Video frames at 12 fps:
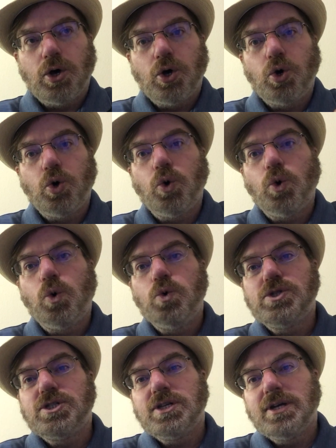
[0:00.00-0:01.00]

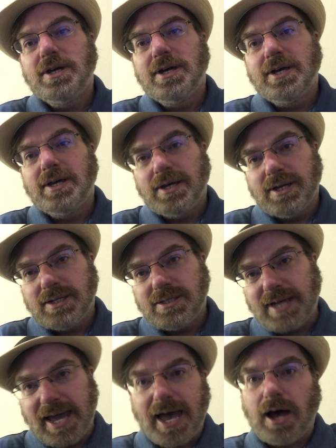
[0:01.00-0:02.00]
whose
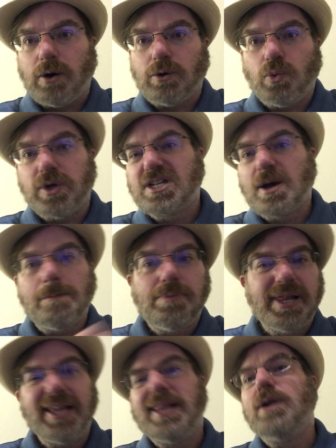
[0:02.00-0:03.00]
town was
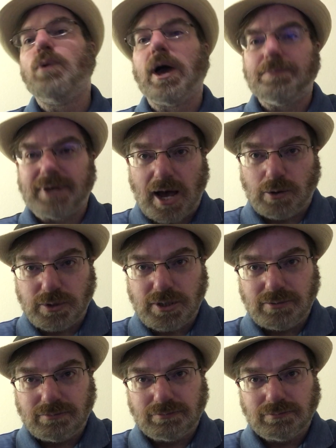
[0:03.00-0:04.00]
completely wiped
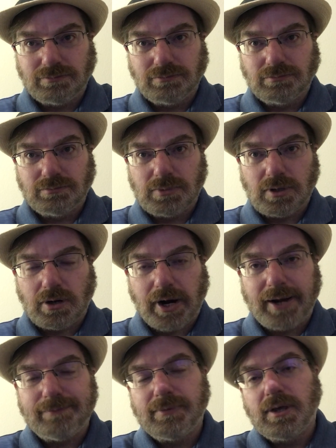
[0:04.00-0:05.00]
out. All
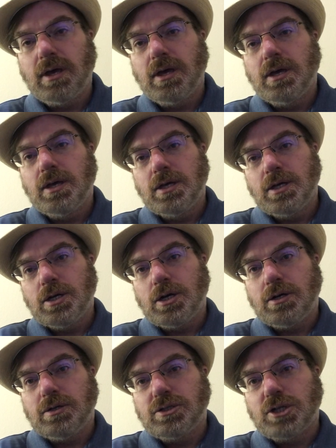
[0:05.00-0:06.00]
right?
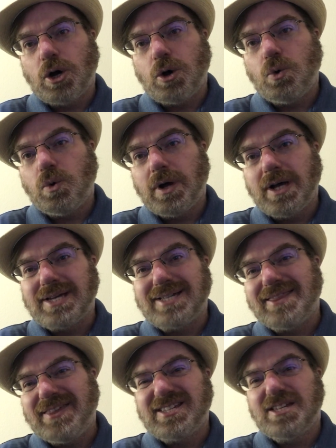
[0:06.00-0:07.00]
So, as I
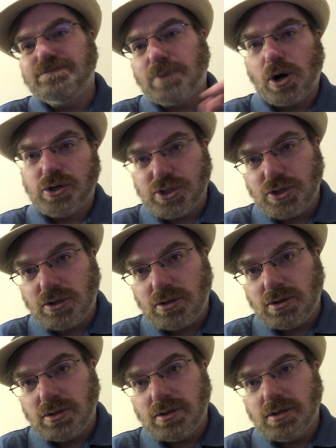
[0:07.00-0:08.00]
said, this is
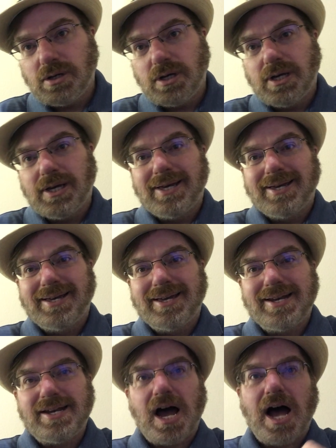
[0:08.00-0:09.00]
personal,
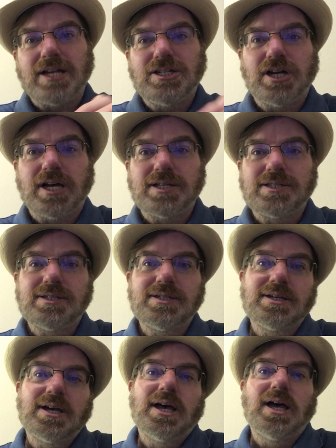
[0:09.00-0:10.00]
not just